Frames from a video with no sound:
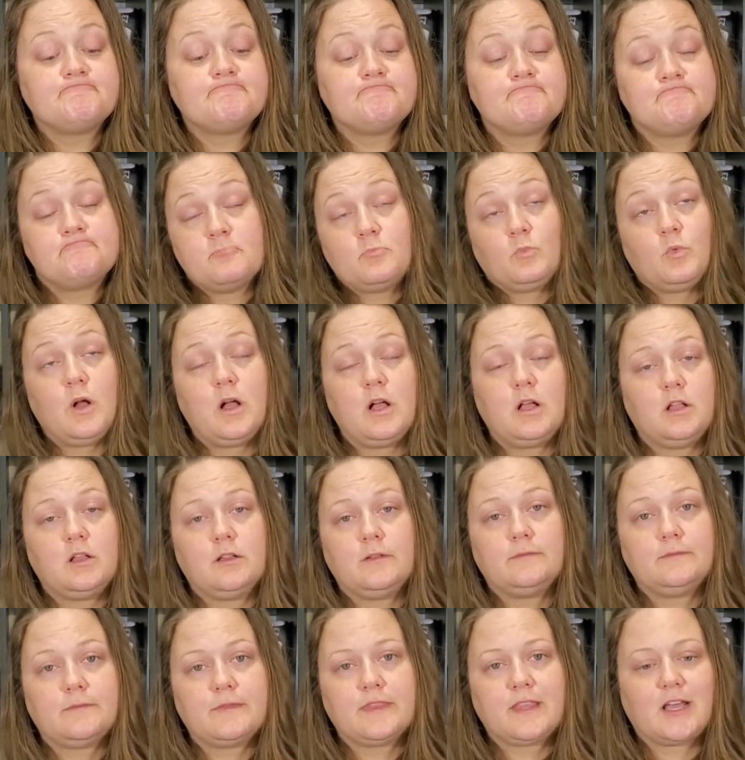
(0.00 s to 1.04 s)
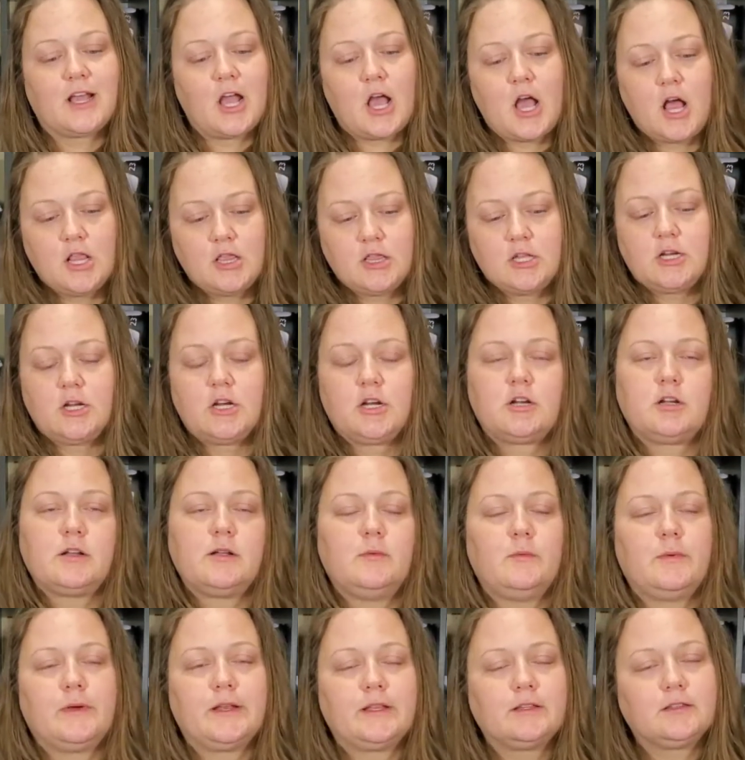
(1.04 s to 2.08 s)
Well, the color
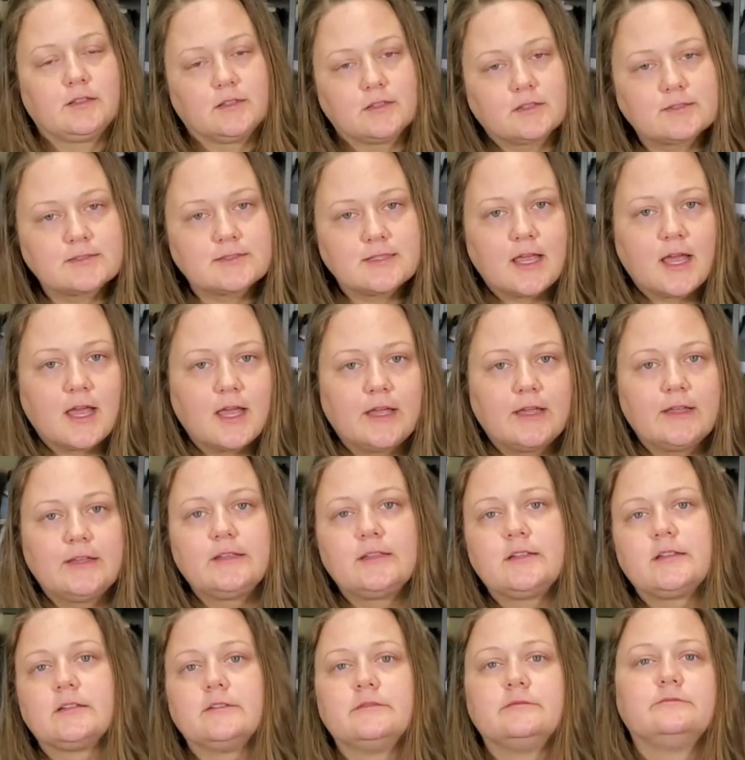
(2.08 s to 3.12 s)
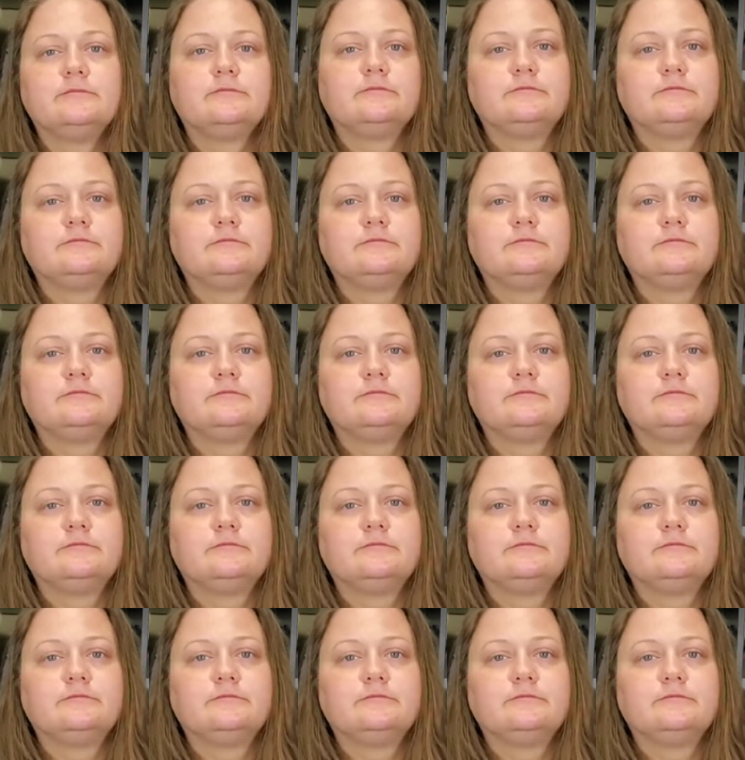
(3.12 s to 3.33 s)
and what it looks like, and